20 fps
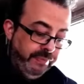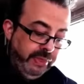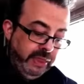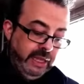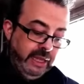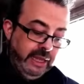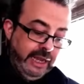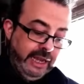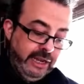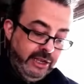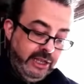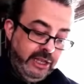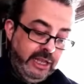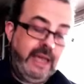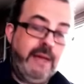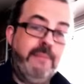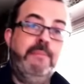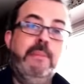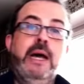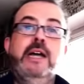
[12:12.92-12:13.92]
And that
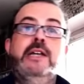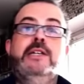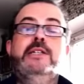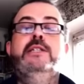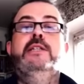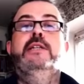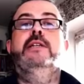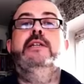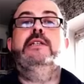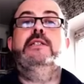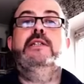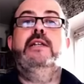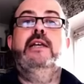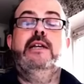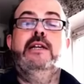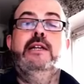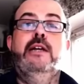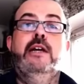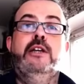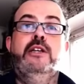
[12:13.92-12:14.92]
Master is like an
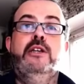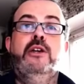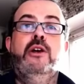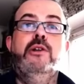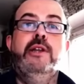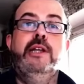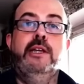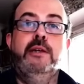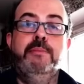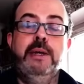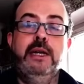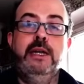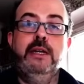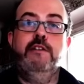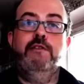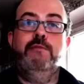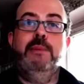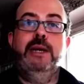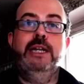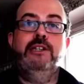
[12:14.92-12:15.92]
iconic part of
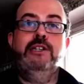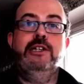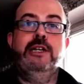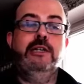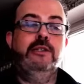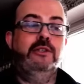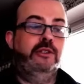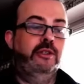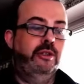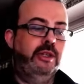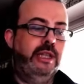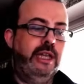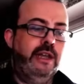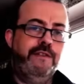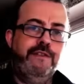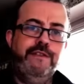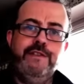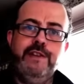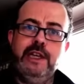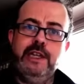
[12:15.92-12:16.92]
my childhood. That
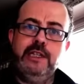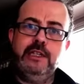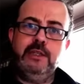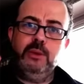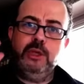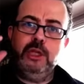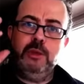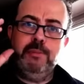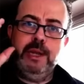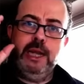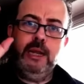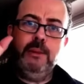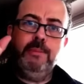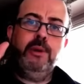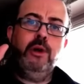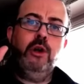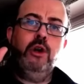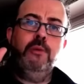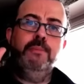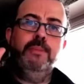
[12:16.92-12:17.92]
face with the ping
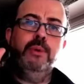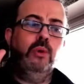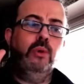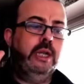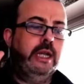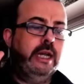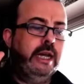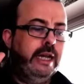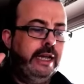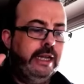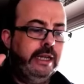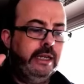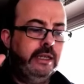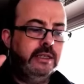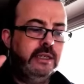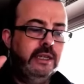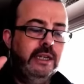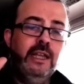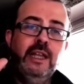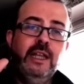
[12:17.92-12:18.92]
pong ball eyes
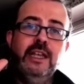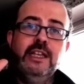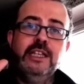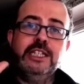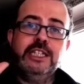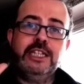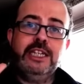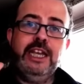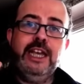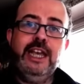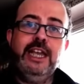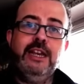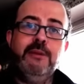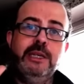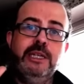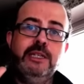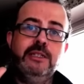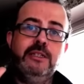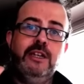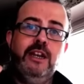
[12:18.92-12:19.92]
scared me
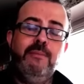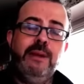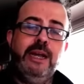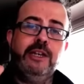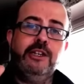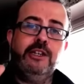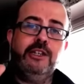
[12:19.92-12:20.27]
so much.